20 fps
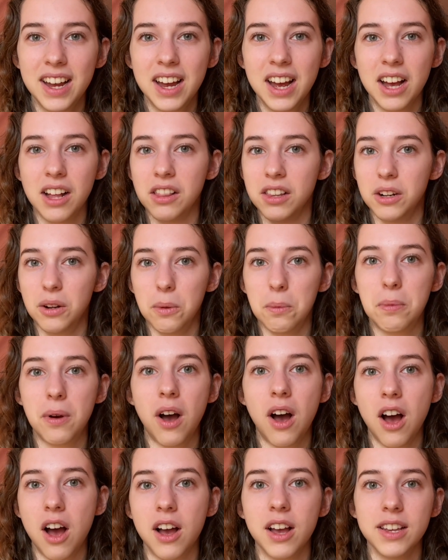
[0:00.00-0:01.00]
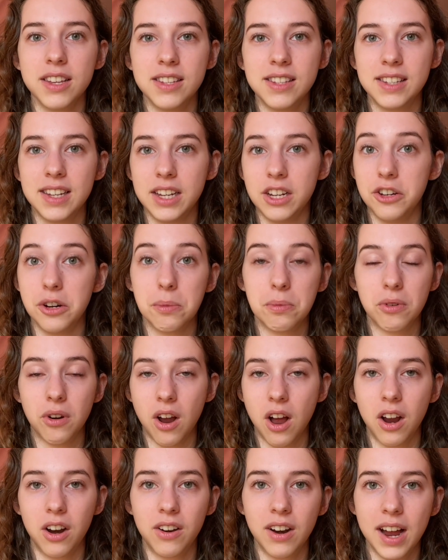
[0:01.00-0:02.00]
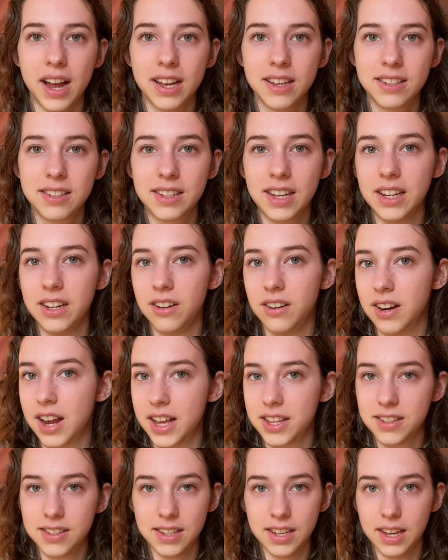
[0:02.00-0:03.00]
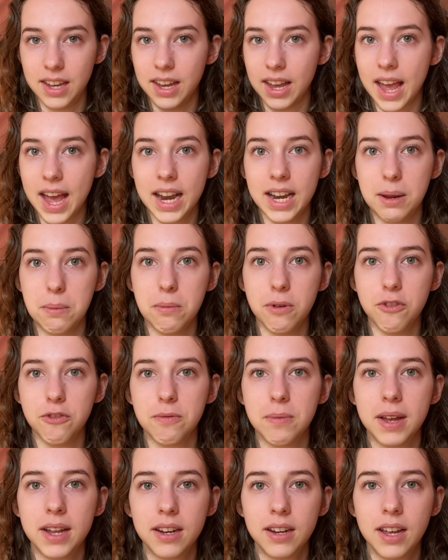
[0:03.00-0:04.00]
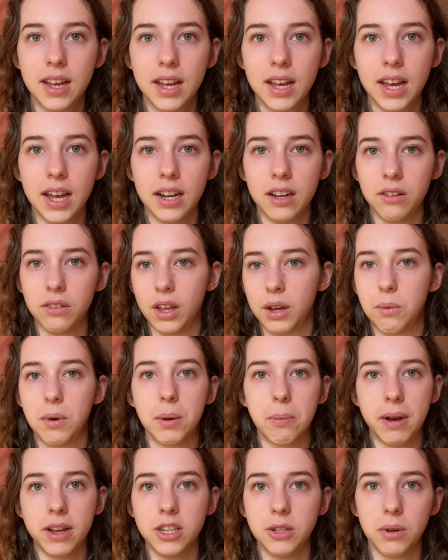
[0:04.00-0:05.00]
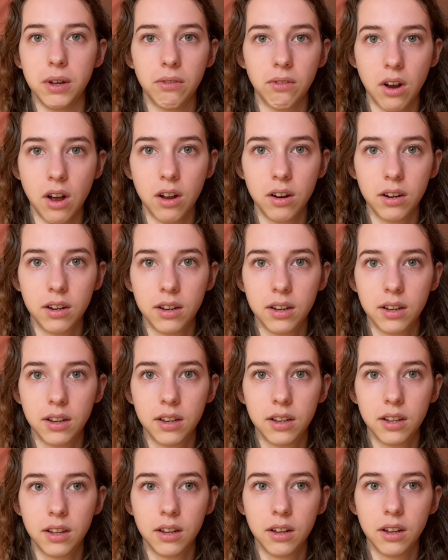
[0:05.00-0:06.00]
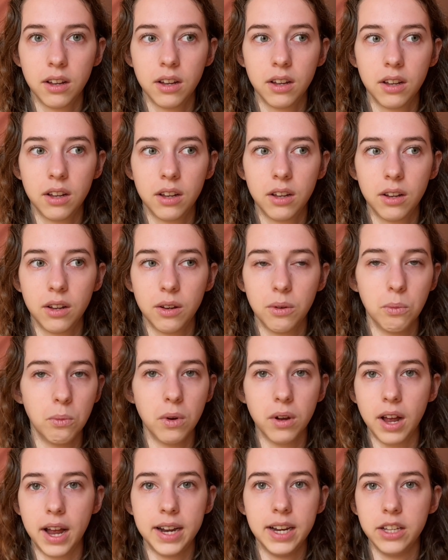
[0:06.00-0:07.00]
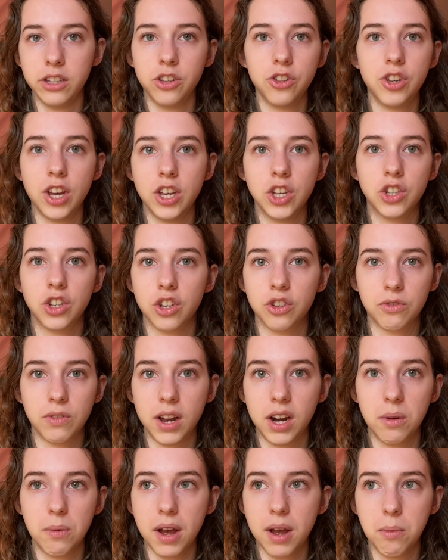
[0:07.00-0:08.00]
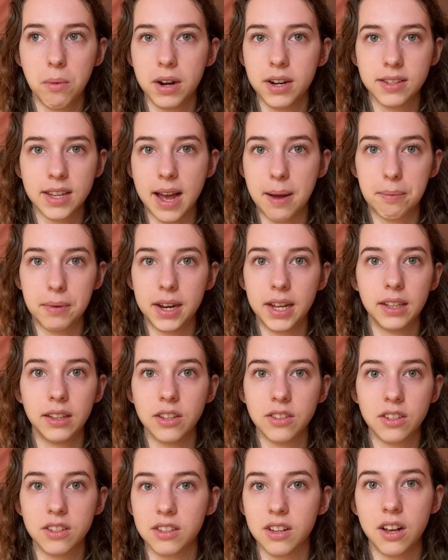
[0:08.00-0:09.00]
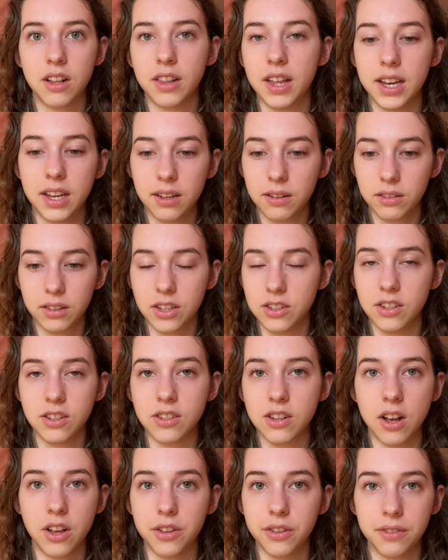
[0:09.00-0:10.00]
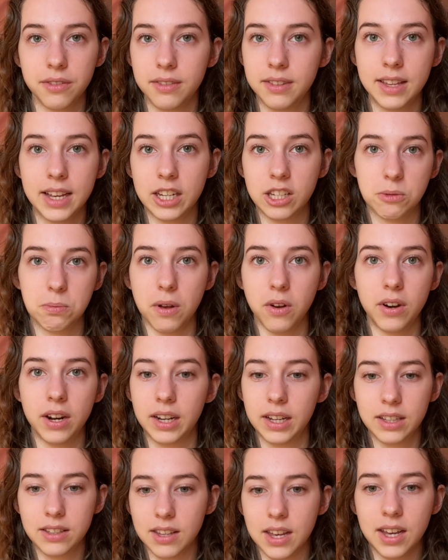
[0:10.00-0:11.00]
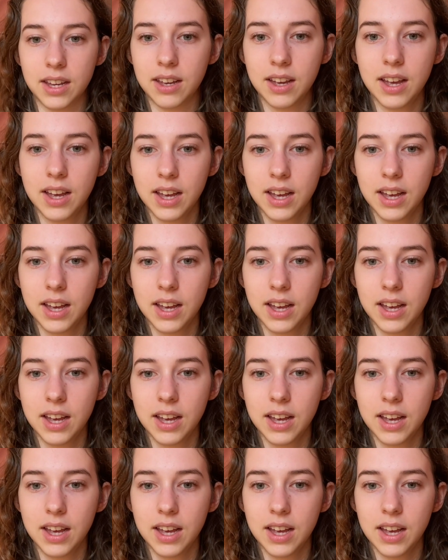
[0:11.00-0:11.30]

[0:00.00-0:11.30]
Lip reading: a little pause in your progress, and you're not seeing any movement, and you're like, what am I doing wrong? I need to change this right away. What is happening? This is all exploding. It's like,